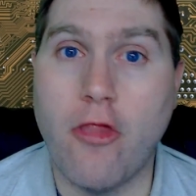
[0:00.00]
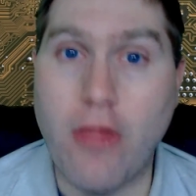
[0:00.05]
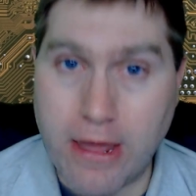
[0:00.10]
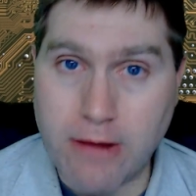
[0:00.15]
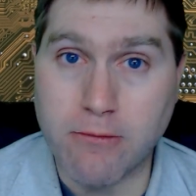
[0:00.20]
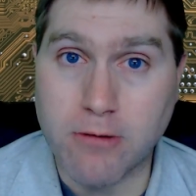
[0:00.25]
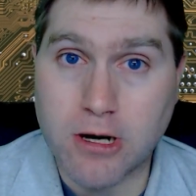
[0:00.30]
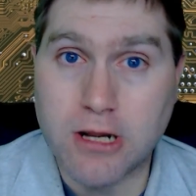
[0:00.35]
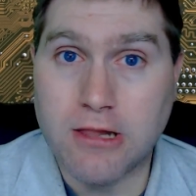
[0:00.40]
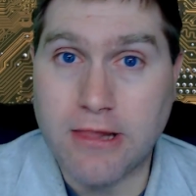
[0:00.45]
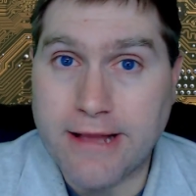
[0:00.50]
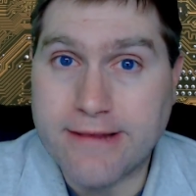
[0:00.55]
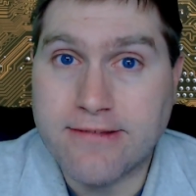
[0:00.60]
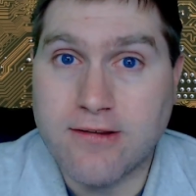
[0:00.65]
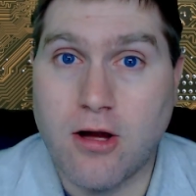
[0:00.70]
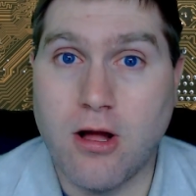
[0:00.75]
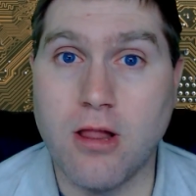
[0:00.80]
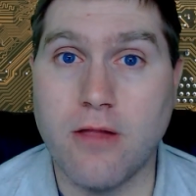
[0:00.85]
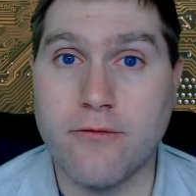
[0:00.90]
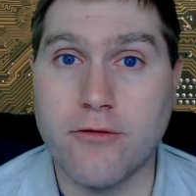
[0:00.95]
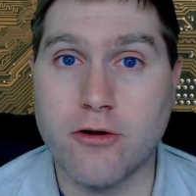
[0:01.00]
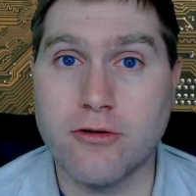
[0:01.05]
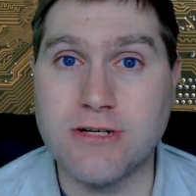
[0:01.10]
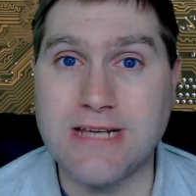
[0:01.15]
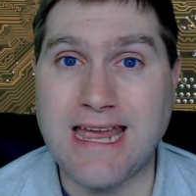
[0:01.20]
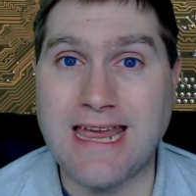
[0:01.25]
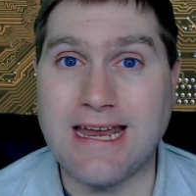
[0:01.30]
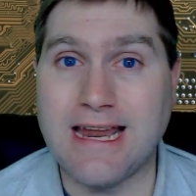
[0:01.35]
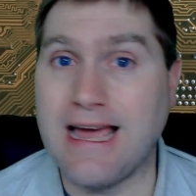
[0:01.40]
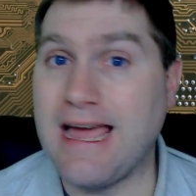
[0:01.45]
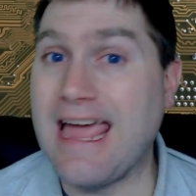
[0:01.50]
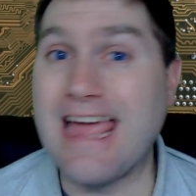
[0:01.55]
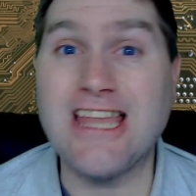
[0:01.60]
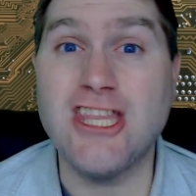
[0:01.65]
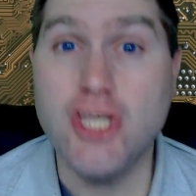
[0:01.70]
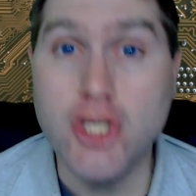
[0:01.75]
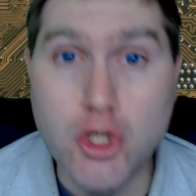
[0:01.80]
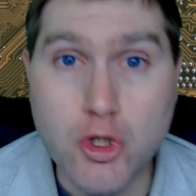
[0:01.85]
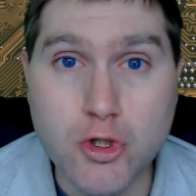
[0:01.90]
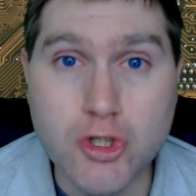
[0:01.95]
they were collecting all of your data
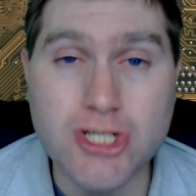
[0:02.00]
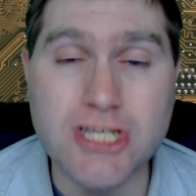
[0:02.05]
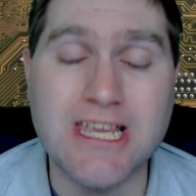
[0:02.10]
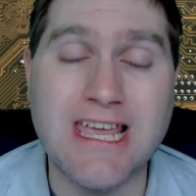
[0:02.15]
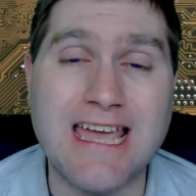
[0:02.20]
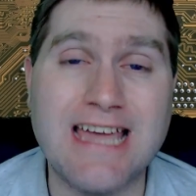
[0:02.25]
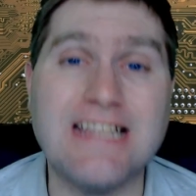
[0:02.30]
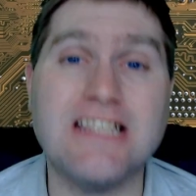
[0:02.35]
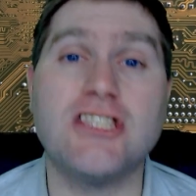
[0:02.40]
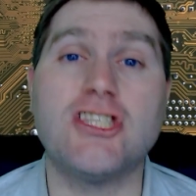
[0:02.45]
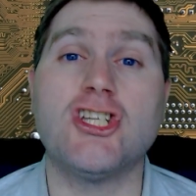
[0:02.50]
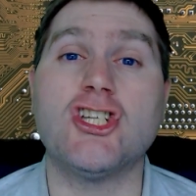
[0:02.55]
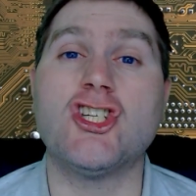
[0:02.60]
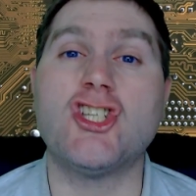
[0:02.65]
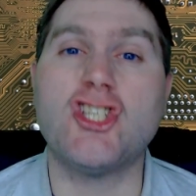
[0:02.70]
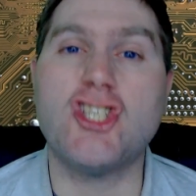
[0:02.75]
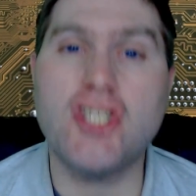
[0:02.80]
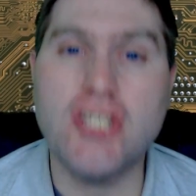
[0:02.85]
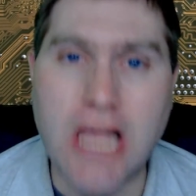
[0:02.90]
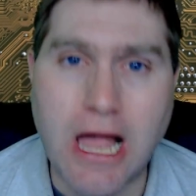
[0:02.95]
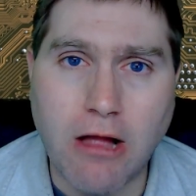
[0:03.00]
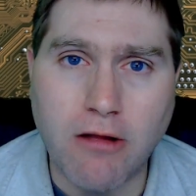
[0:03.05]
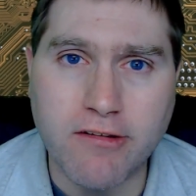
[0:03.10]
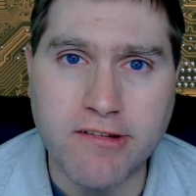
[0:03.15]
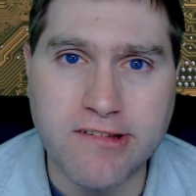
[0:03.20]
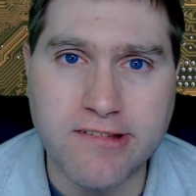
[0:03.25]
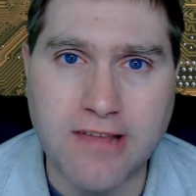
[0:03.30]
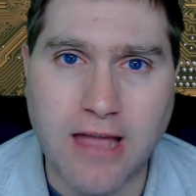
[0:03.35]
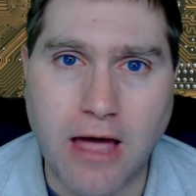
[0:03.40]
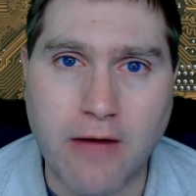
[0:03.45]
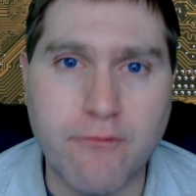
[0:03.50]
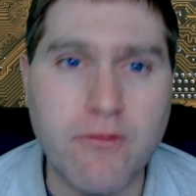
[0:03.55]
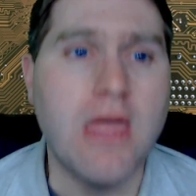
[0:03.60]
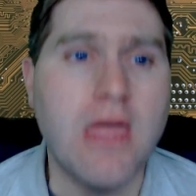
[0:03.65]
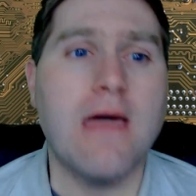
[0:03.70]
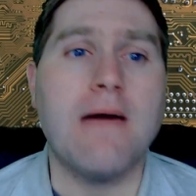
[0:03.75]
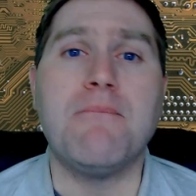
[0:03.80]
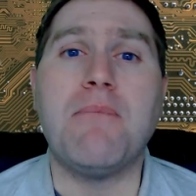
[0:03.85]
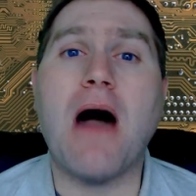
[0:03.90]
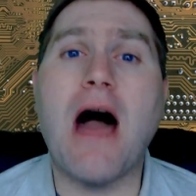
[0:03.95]
and using it to sell
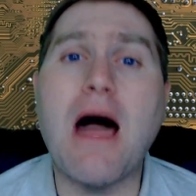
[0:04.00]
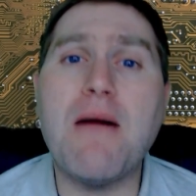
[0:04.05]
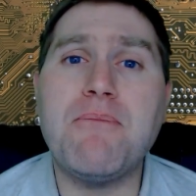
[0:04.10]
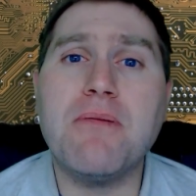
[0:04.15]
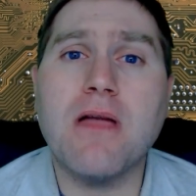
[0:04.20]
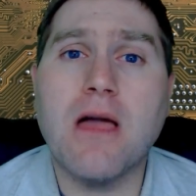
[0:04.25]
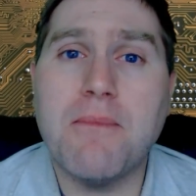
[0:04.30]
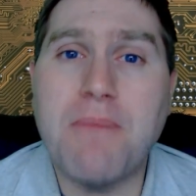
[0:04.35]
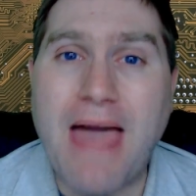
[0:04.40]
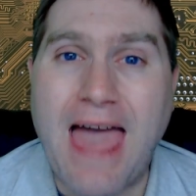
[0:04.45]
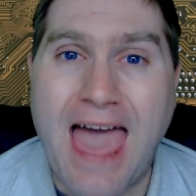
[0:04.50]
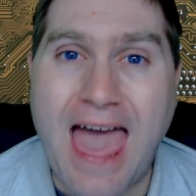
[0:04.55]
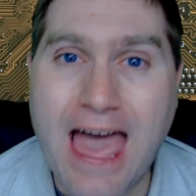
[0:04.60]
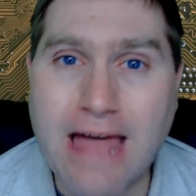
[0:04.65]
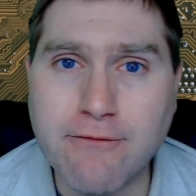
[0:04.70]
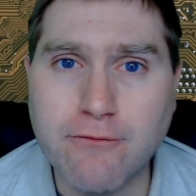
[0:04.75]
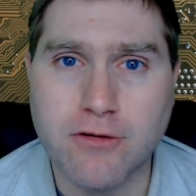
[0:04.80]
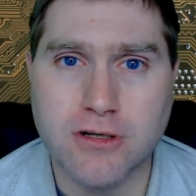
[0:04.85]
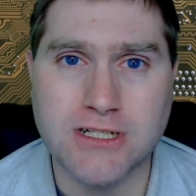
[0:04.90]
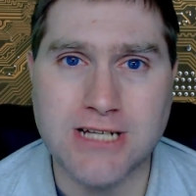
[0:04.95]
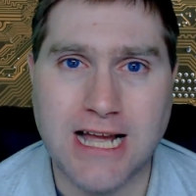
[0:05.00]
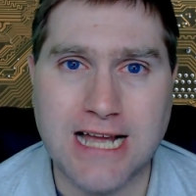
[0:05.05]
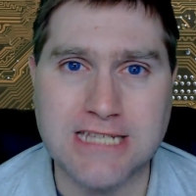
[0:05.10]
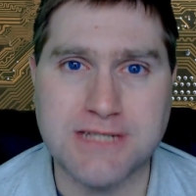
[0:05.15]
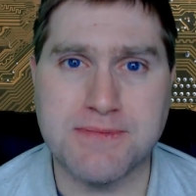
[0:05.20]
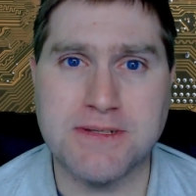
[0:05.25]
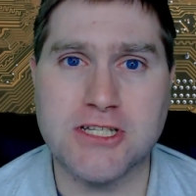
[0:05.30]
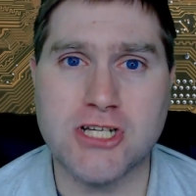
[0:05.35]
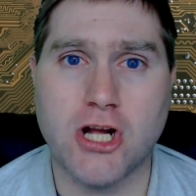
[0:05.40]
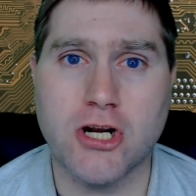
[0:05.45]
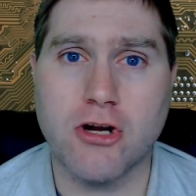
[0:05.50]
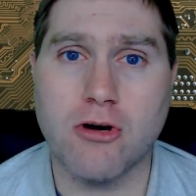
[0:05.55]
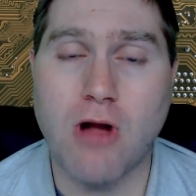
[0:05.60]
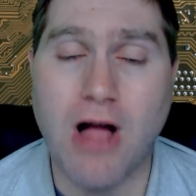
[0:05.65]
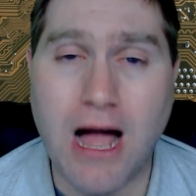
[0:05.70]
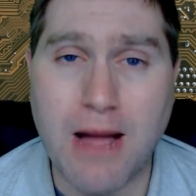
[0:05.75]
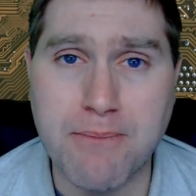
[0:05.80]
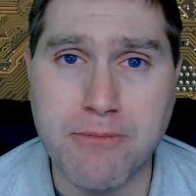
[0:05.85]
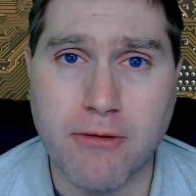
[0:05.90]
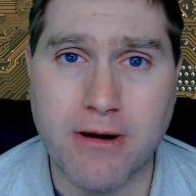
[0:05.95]
stuff, popping up advertisements on
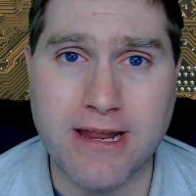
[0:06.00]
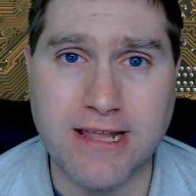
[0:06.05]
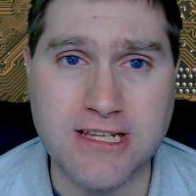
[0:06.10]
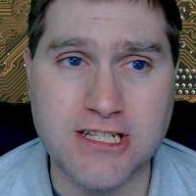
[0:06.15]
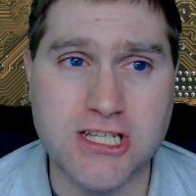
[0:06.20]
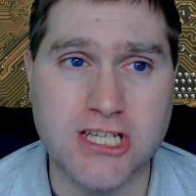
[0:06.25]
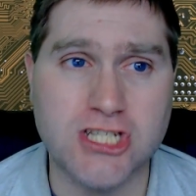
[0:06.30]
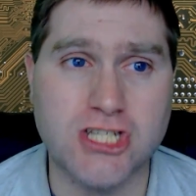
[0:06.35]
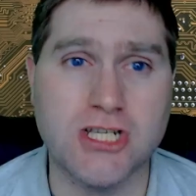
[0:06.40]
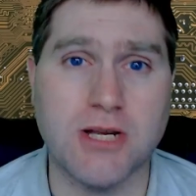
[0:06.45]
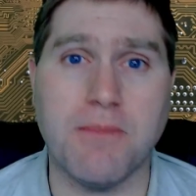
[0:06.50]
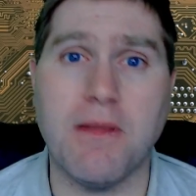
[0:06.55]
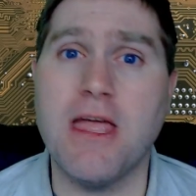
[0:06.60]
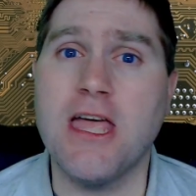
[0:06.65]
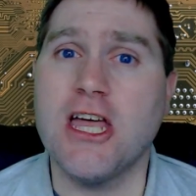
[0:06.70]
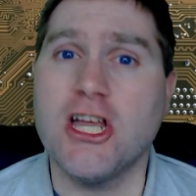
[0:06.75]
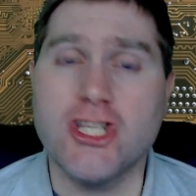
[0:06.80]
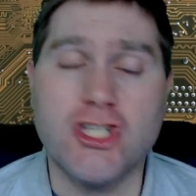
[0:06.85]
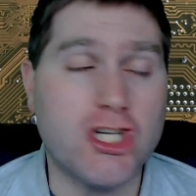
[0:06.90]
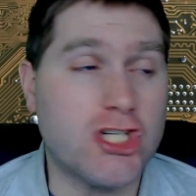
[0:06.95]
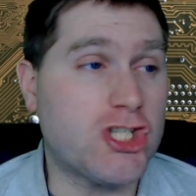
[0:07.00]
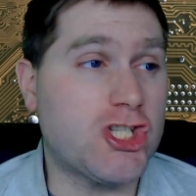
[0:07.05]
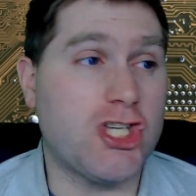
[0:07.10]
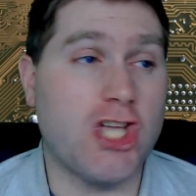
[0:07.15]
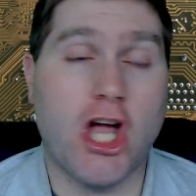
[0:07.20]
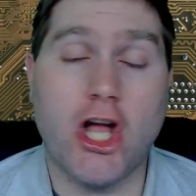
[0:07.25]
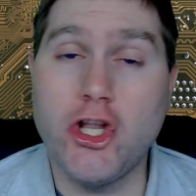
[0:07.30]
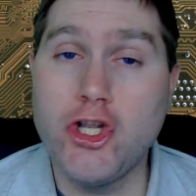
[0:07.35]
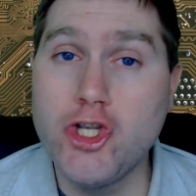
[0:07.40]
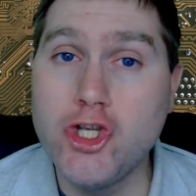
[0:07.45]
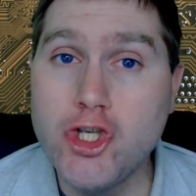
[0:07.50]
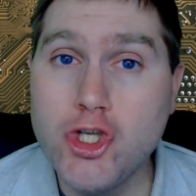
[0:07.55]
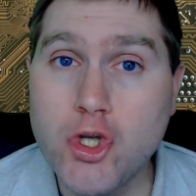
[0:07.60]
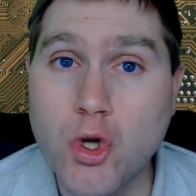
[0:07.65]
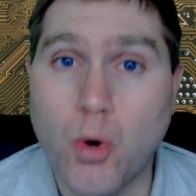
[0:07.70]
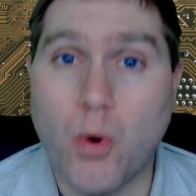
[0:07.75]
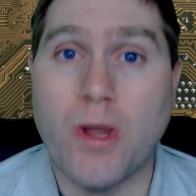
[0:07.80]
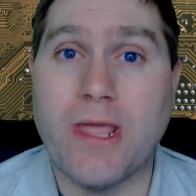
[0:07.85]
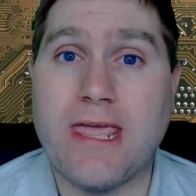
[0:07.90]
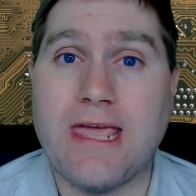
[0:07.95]
your operating system, just
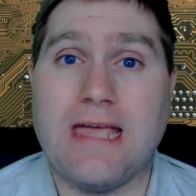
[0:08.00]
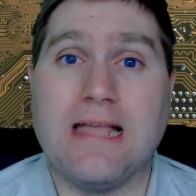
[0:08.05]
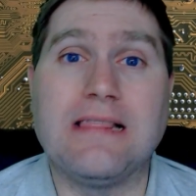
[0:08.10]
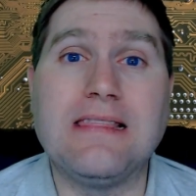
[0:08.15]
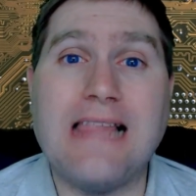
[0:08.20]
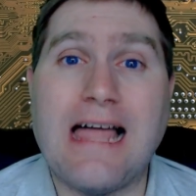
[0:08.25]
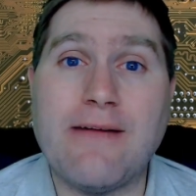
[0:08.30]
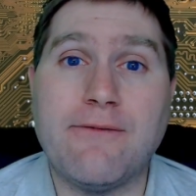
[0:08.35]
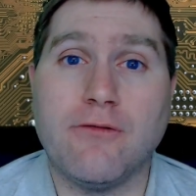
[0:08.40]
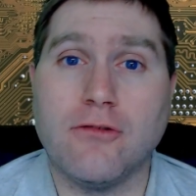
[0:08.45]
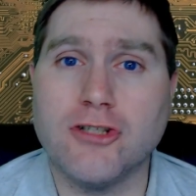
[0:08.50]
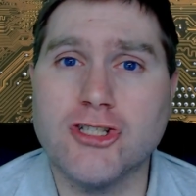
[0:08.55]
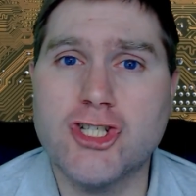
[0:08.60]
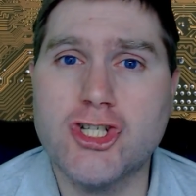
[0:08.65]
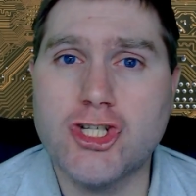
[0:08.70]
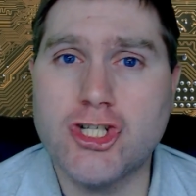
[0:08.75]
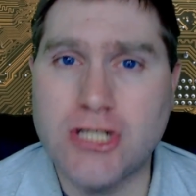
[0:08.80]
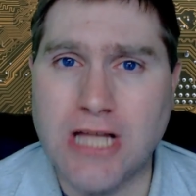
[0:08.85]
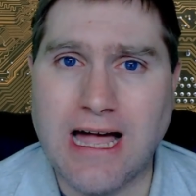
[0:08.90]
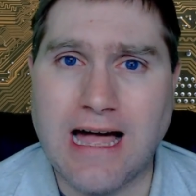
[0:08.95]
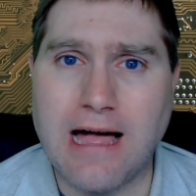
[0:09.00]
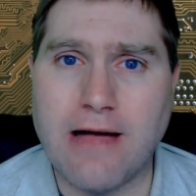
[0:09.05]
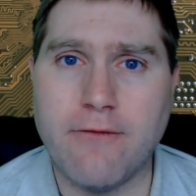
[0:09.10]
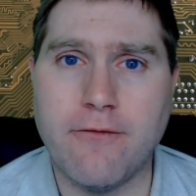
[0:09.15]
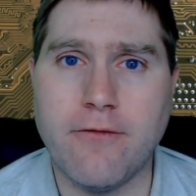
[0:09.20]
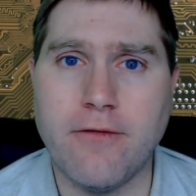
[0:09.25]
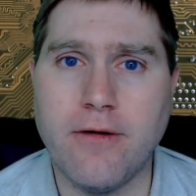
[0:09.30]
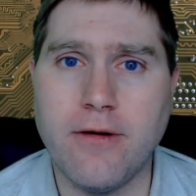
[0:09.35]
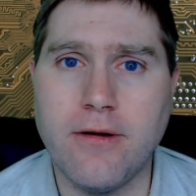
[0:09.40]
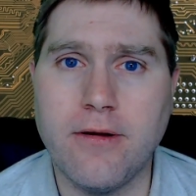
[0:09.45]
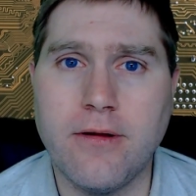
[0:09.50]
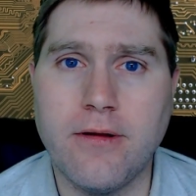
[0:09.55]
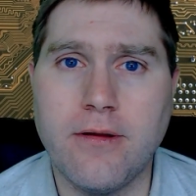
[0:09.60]
annoying level stuff.